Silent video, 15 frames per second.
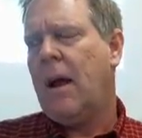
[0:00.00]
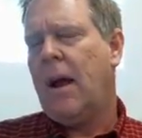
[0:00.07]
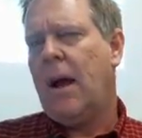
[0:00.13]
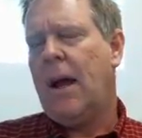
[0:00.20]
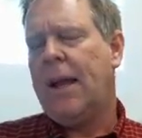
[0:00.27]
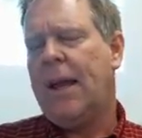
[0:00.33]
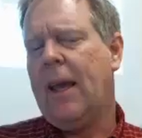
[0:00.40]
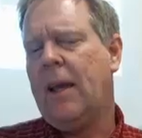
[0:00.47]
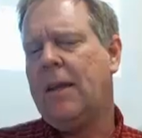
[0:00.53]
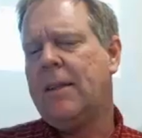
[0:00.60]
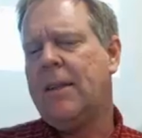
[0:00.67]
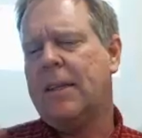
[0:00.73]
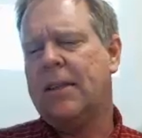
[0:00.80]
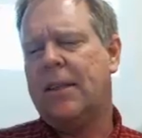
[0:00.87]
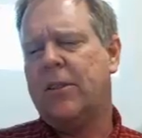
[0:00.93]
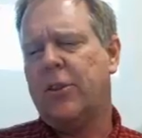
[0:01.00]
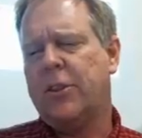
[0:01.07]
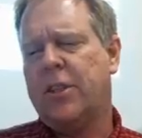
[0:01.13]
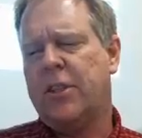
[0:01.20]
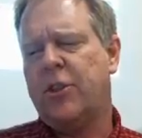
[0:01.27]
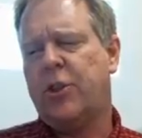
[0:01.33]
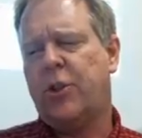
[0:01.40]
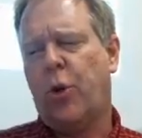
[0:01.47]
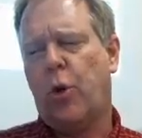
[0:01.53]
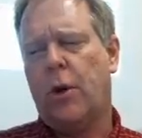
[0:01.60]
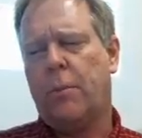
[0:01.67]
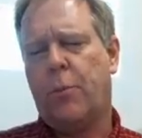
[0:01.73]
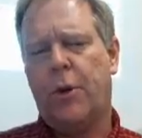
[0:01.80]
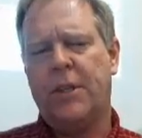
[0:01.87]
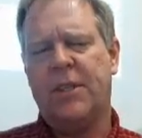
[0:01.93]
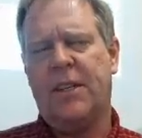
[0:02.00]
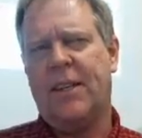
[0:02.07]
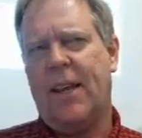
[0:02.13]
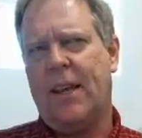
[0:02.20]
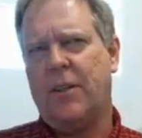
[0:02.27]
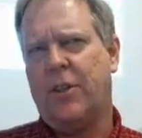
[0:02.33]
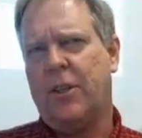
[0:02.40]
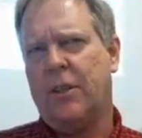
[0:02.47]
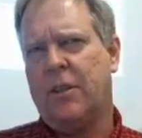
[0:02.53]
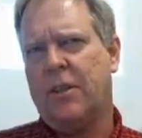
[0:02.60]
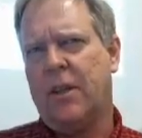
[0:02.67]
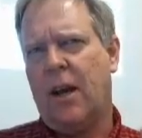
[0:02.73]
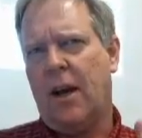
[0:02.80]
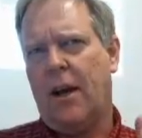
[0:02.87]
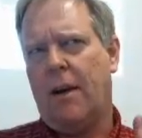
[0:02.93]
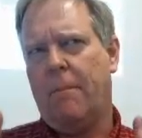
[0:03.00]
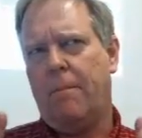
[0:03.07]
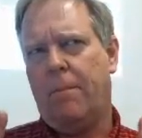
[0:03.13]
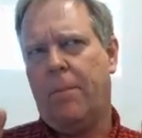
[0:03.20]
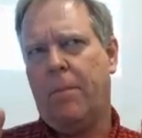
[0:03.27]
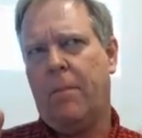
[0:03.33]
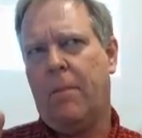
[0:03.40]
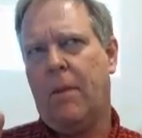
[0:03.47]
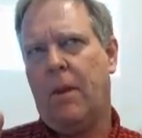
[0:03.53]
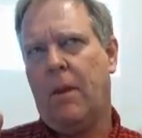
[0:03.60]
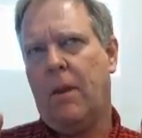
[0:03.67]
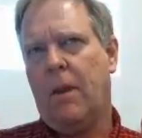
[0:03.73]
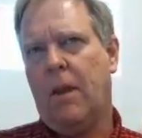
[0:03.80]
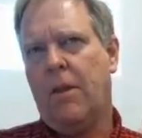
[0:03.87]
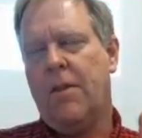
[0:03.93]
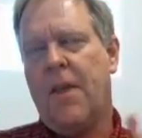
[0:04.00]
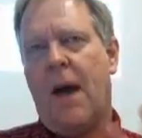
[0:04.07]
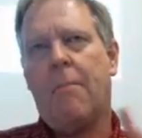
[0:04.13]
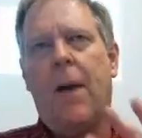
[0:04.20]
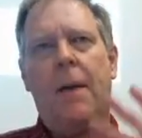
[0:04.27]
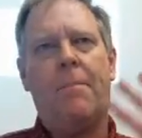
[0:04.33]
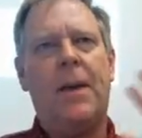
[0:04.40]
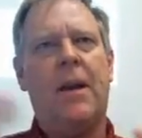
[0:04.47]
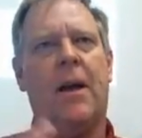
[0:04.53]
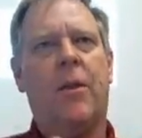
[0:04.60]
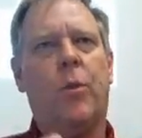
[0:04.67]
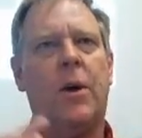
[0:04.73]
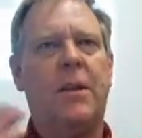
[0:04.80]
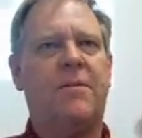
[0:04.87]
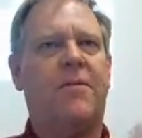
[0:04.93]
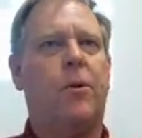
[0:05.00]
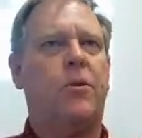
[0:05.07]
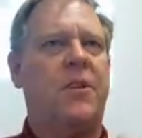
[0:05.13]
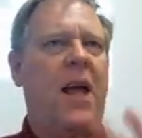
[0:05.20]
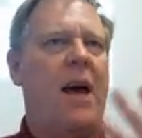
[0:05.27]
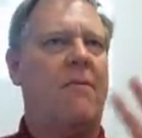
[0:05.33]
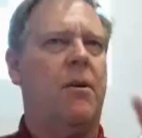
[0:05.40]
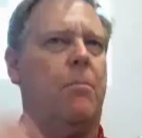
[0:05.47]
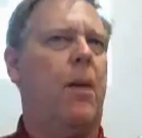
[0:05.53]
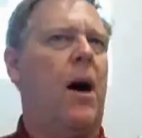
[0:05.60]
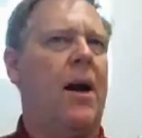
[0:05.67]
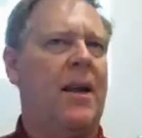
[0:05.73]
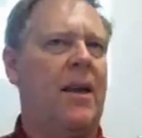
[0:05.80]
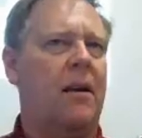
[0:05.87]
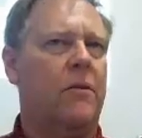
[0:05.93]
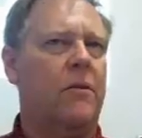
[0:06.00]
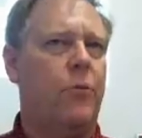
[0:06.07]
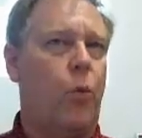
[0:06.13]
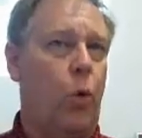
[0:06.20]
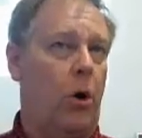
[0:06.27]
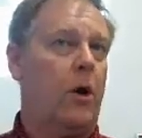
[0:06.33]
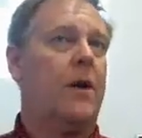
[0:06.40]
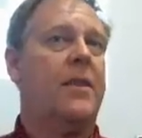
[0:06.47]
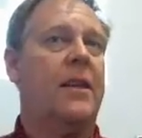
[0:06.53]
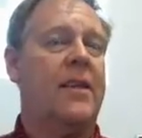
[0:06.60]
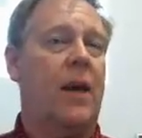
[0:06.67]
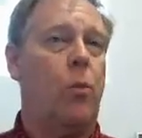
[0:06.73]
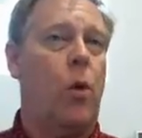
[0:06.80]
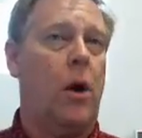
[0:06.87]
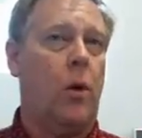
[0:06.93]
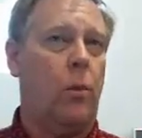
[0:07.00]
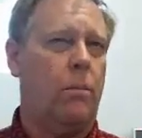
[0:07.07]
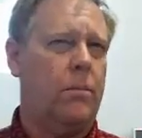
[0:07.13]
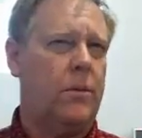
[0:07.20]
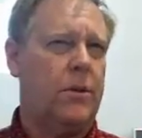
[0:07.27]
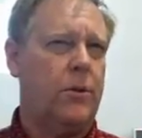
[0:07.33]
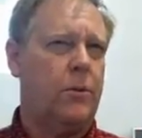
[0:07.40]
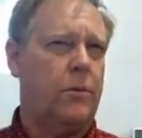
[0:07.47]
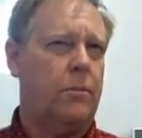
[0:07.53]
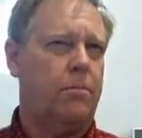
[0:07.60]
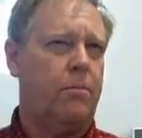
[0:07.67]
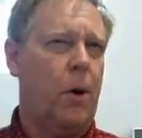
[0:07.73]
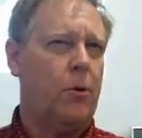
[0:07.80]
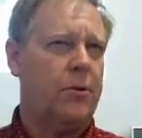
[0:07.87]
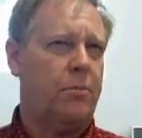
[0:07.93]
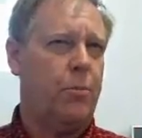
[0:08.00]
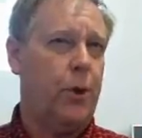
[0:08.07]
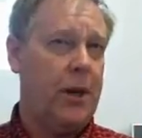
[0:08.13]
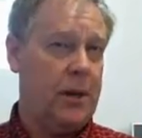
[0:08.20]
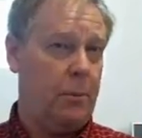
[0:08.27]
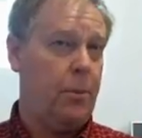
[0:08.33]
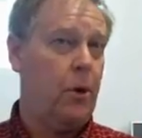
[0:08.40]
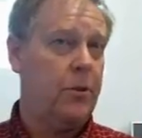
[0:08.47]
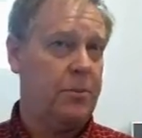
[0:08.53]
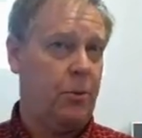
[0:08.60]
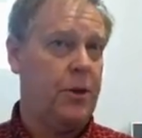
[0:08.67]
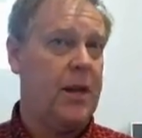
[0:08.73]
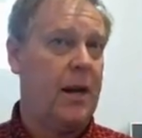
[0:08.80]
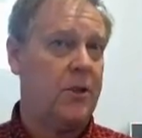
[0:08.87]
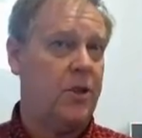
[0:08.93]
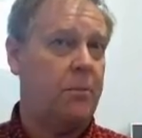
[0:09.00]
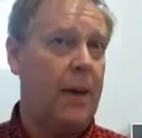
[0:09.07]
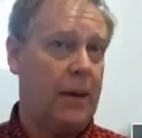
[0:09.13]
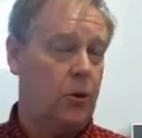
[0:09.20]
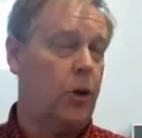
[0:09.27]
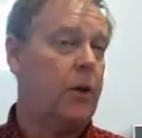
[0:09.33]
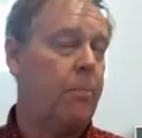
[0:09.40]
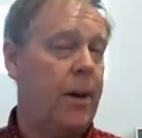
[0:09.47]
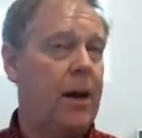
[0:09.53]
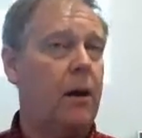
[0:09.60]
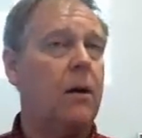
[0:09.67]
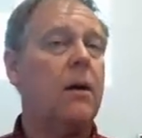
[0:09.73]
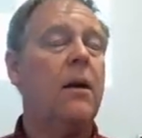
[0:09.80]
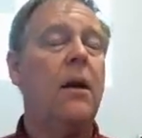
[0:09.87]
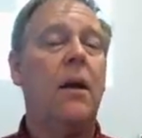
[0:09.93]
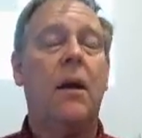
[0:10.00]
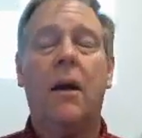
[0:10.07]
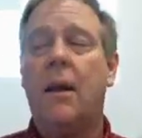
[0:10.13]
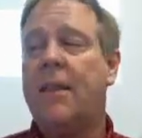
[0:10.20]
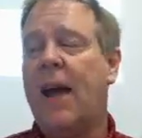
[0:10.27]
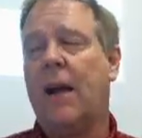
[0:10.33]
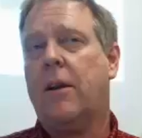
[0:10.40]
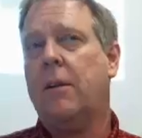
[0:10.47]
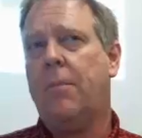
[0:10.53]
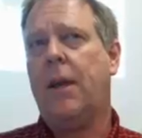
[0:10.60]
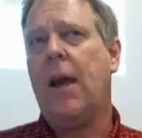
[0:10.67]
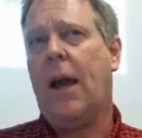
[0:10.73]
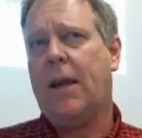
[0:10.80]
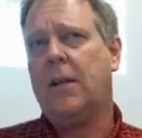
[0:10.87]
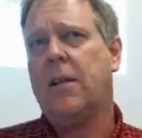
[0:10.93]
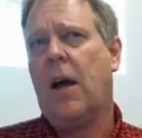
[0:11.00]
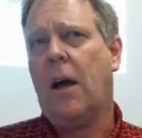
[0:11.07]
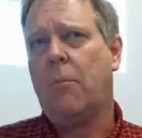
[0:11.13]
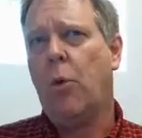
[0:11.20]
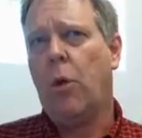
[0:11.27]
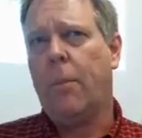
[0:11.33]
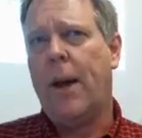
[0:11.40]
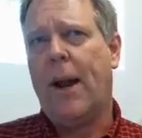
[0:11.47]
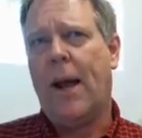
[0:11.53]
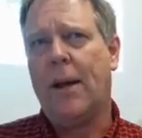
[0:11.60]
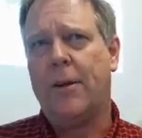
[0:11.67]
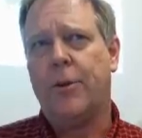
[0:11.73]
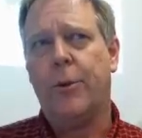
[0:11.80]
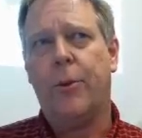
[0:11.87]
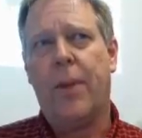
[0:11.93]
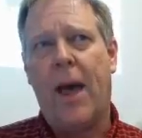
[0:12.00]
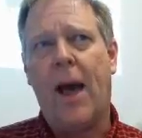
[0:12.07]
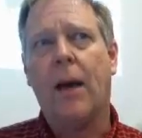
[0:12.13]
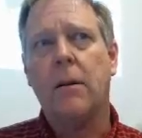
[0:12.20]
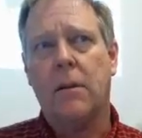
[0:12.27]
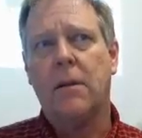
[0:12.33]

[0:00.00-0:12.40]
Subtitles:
again, because these are such short presentations, that might be another one if folks have a body of work that they want to put into post-production, make look better. That could be, I could talk more about how to do that